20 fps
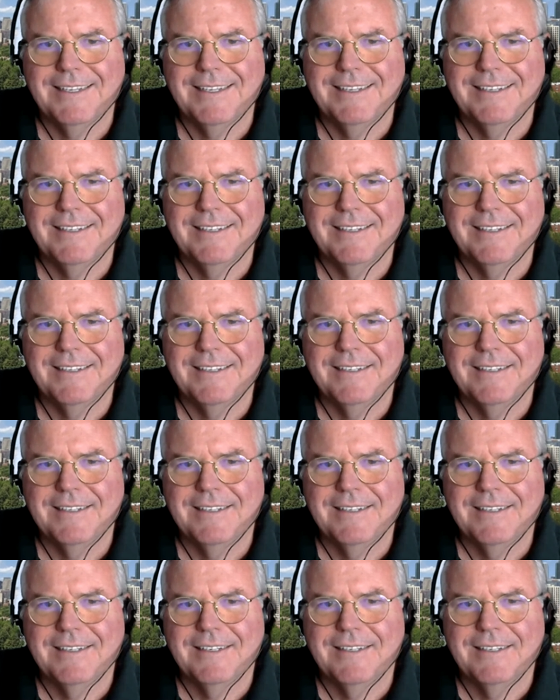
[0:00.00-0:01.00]

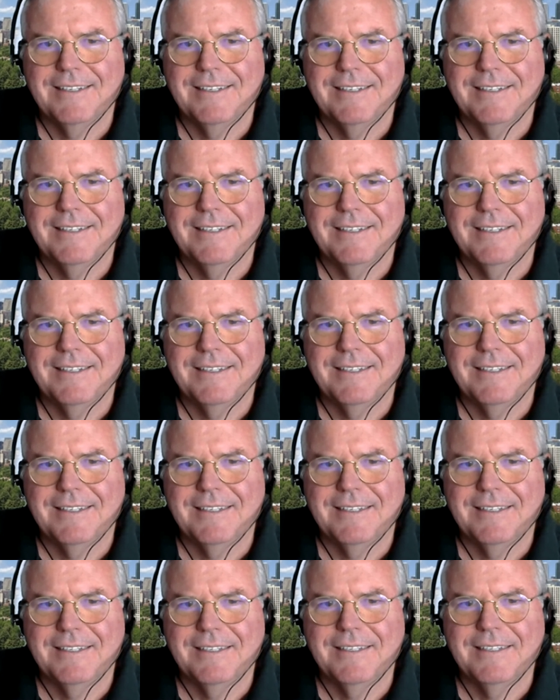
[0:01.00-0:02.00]

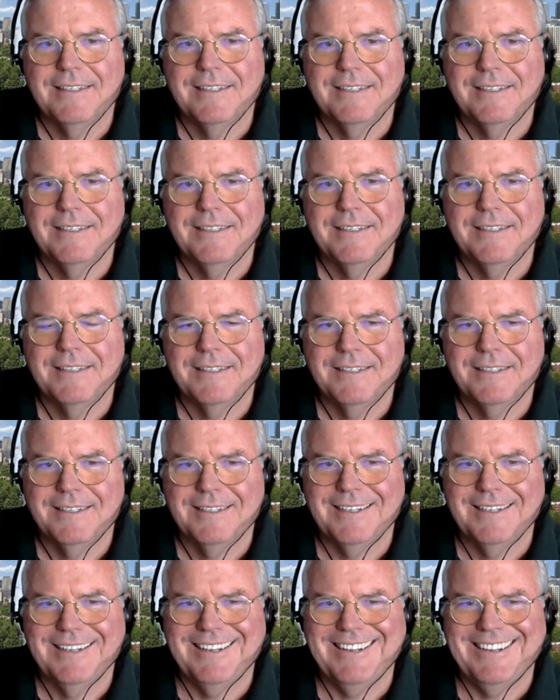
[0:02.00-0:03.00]

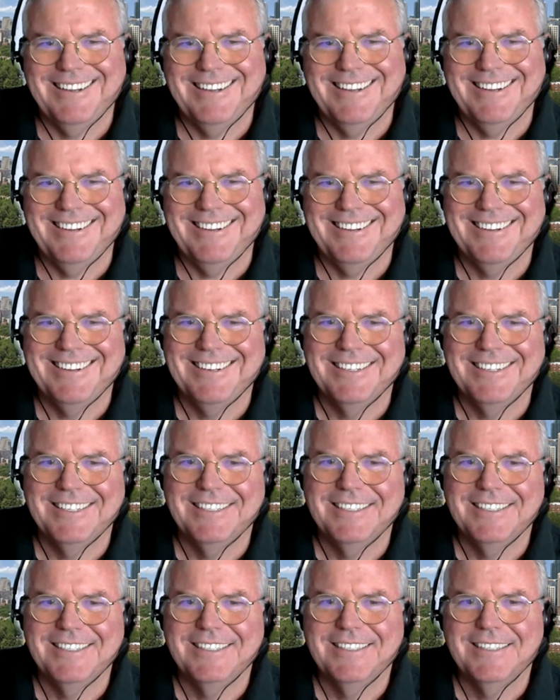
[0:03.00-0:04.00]

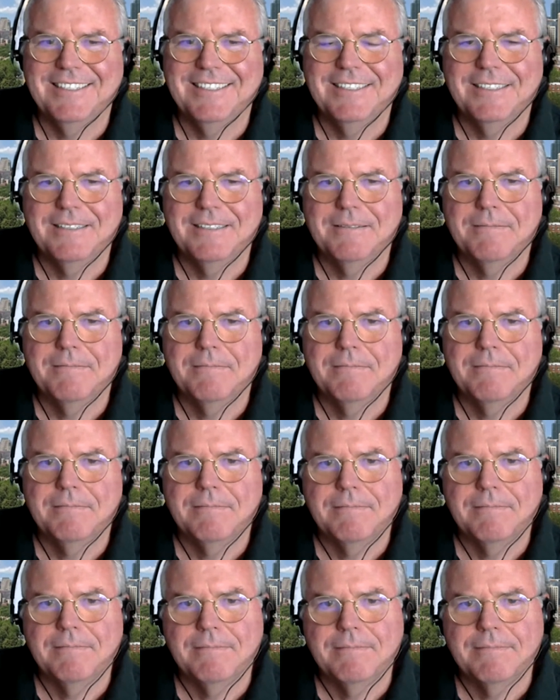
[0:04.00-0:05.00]

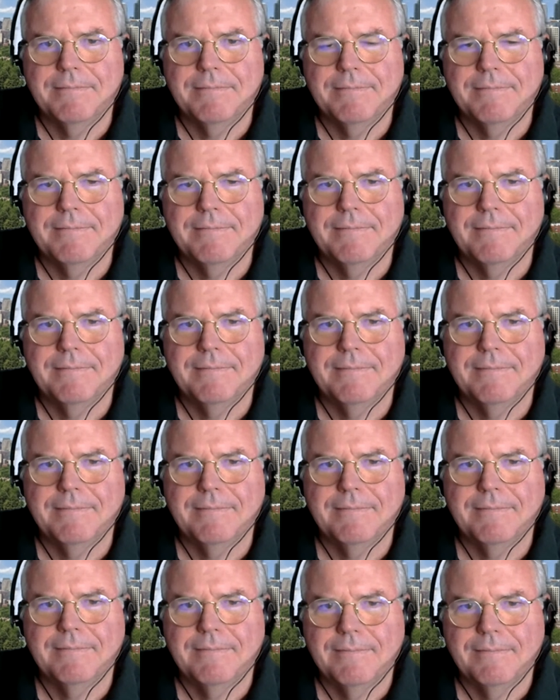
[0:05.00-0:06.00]

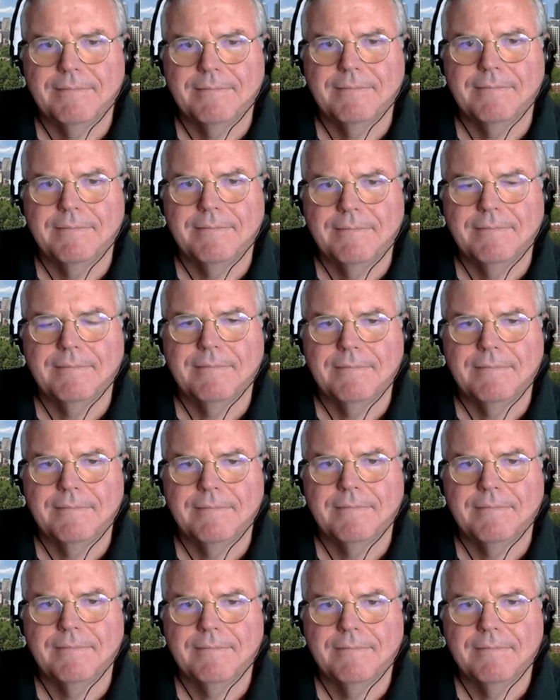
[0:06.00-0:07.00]

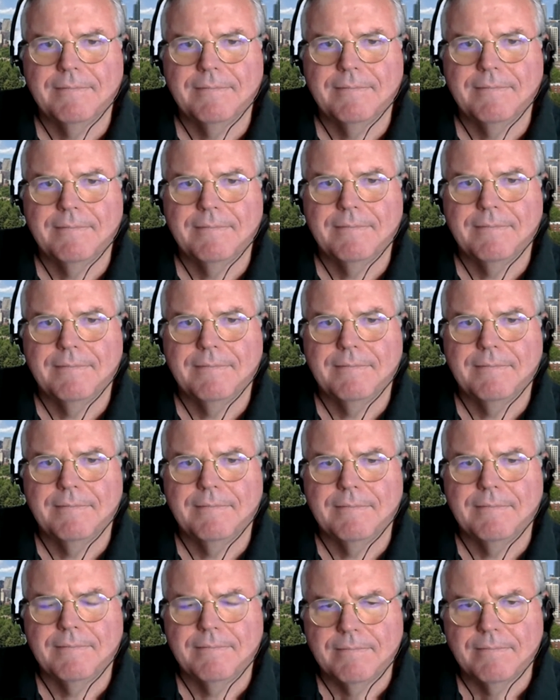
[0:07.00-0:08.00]
(silent)